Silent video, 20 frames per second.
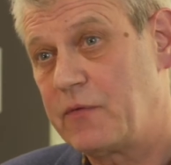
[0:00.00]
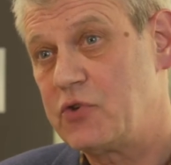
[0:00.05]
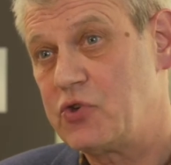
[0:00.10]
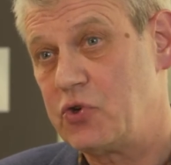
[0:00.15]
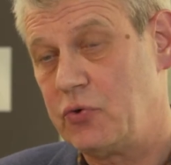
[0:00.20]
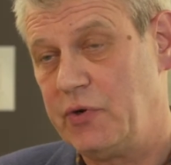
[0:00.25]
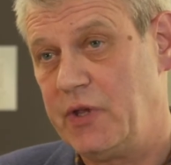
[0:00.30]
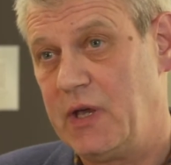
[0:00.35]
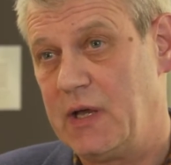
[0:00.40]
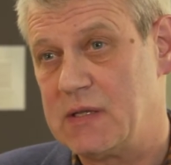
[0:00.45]

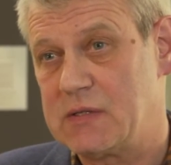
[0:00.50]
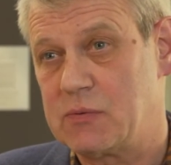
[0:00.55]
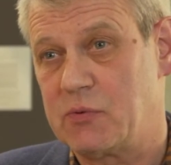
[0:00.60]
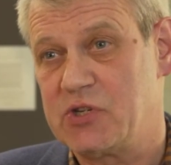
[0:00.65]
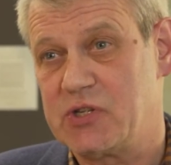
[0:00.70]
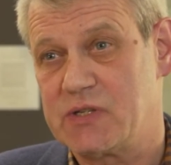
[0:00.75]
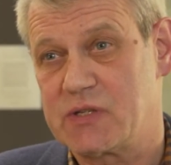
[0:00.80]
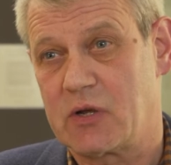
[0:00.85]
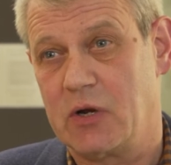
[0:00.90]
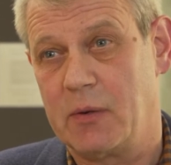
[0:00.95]
Julia's,
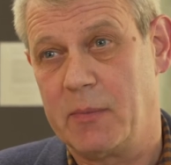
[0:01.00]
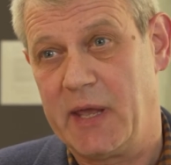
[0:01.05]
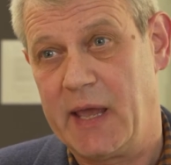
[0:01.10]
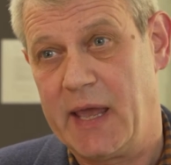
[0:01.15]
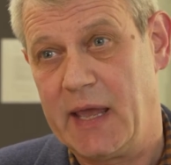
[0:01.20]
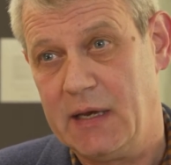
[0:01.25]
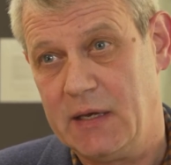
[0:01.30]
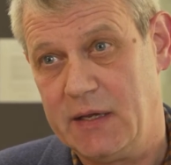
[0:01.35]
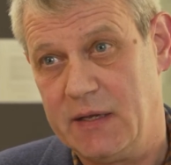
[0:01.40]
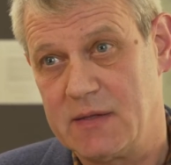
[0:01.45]
which is going to be
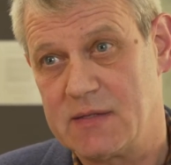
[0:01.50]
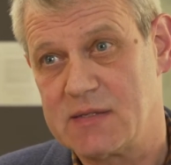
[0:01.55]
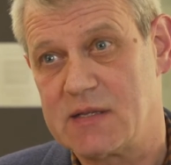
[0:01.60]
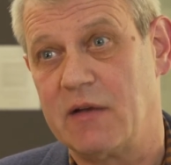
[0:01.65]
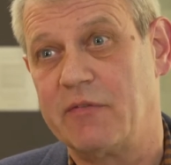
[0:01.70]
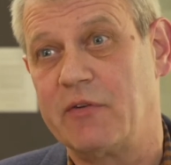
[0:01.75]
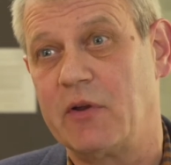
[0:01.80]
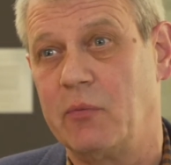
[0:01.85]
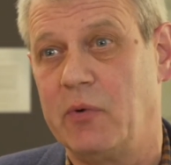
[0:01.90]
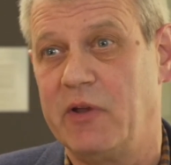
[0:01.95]
Aliens,
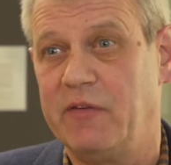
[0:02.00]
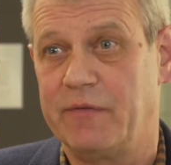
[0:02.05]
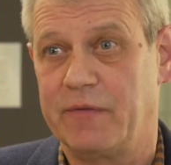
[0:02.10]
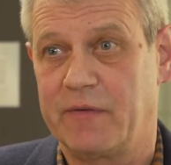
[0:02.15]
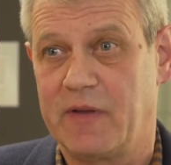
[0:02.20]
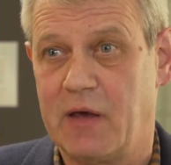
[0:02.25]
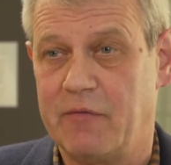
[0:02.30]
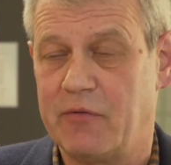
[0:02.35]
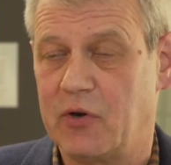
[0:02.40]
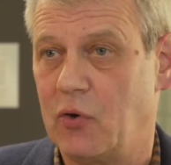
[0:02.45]
after we've
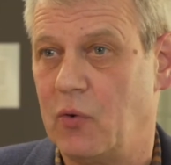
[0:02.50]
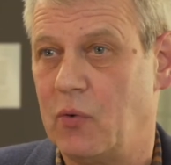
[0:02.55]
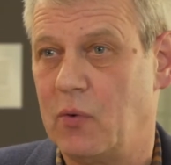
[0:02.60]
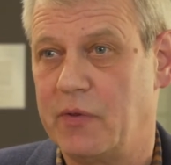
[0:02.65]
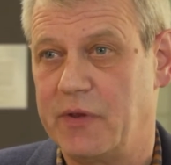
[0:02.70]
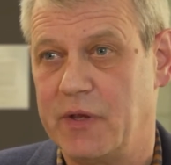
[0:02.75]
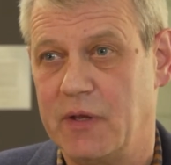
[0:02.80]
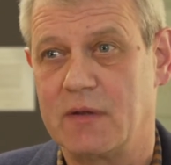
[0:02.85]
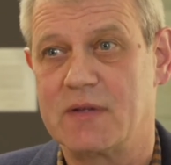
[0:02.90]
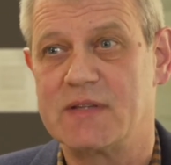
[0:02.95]
covered
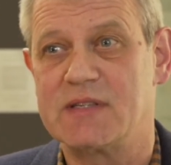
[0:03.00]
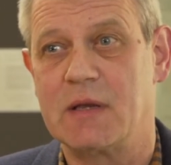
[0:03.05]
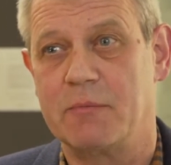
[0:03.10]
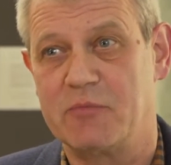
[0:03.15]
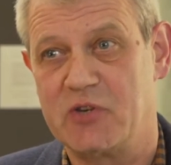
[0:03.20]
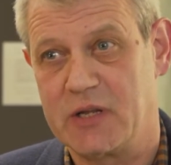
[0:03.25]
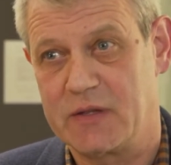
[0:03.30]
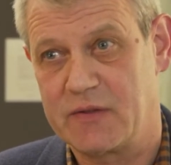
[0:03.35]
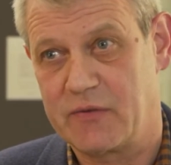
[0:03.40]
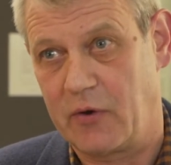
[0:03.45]
all the
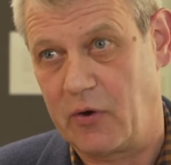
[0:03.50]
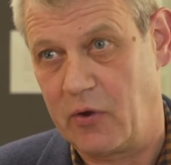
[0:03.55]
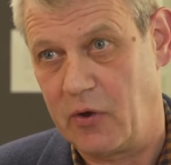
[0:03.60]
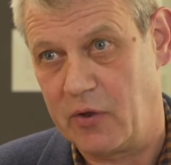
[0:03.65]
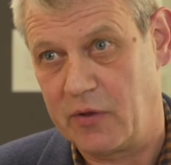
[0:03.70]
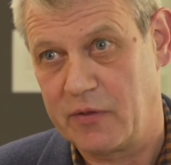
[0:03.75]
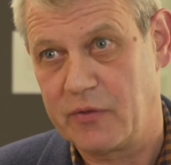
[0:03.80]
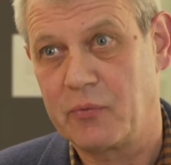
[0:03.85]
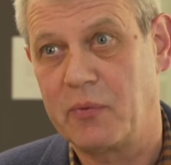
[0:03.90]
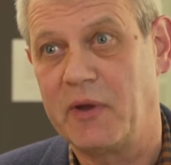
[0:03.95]
subjects on
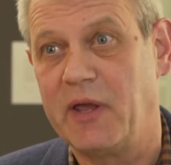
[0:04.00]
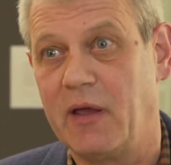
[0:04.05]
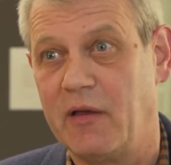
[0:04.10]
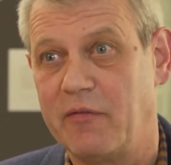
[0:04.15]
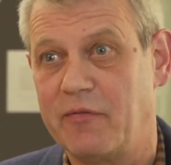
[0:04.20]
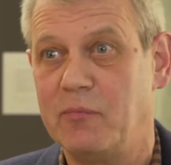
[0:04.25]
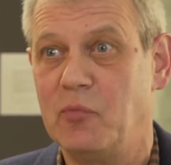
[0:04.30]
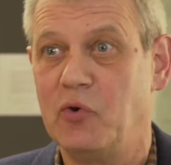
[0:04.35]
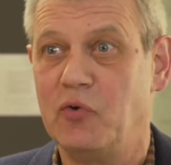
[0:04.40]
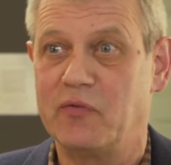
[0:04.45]
Earth. We
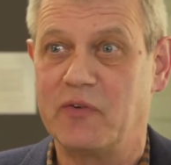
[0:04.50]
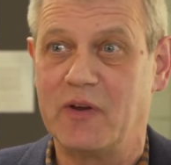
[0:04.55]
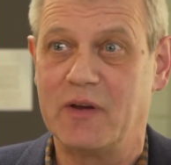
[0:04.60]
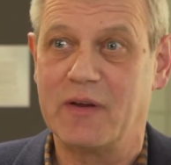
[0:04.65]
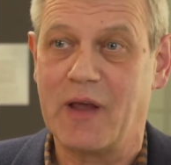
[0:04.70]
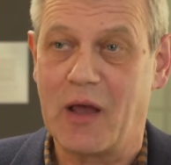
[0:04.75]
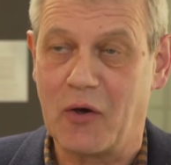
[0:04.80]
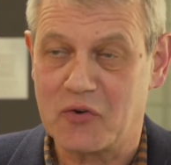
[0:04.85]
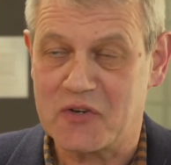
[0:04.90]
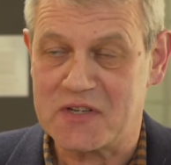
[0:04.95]
have moved
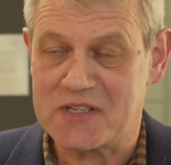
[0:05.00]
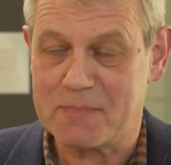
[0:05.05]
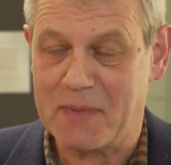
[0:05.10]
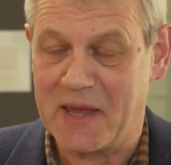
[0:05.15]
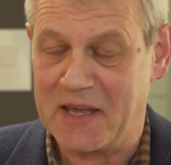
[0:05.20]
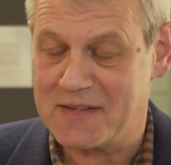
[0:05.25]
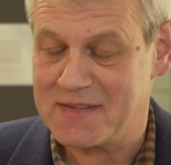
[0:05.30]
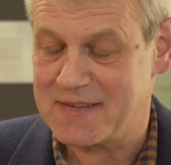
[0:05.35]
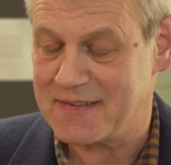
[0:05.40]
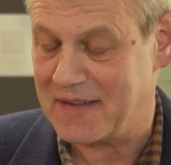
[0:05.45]
into outer
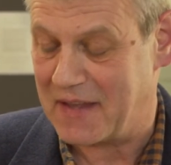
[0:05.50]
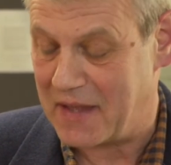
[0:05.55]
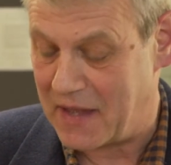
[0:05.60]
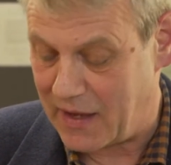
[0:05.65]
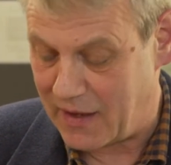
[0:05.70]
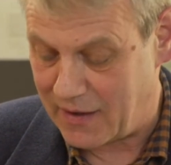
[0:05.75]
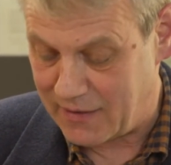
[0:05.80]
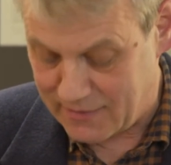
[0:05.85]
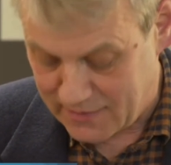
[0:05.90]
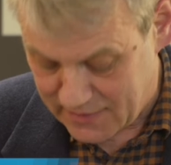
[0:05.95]
space,
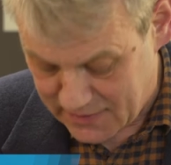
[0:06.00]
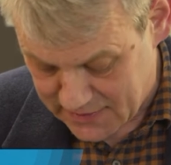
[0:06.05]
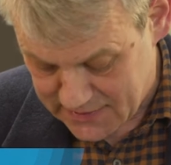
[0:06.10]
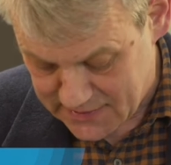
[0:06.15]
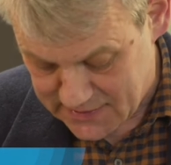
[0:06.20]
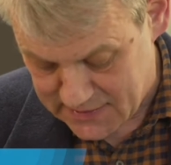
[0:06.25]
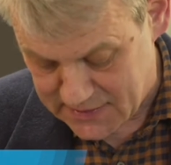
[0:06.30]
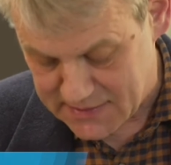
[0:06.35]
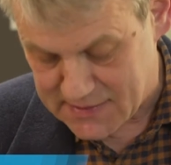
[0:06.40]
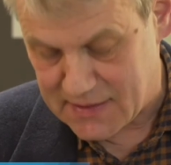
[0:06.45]
and
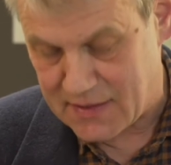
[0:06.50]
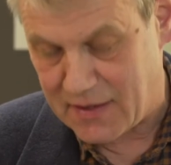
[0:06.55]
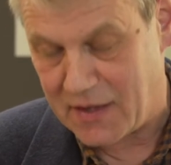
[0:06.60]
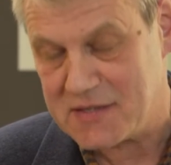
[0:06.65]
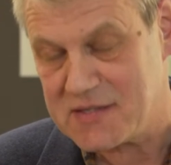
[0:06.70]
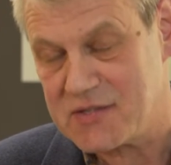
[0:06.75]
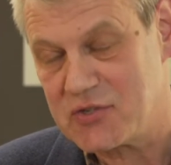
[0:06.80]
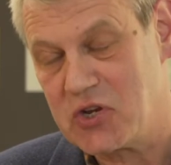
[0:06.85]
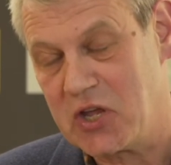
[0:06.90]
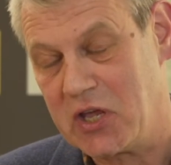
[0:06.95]
it's, it's a
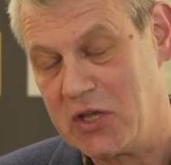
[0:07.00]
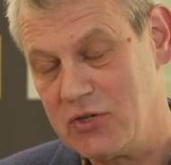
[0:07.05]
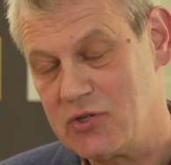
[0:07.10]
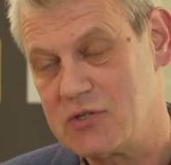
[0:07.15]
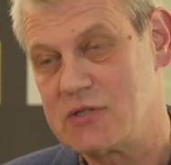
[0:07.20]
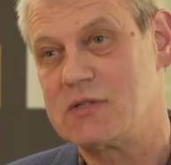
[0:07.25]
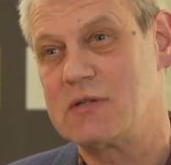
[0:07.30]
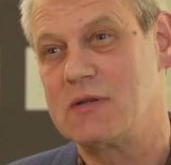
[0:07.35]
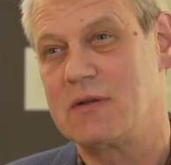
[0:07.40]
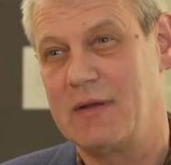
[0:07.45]
nice
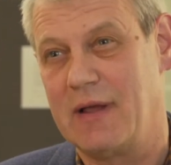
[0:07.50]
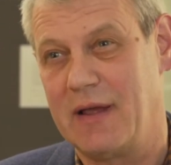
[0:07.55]
change.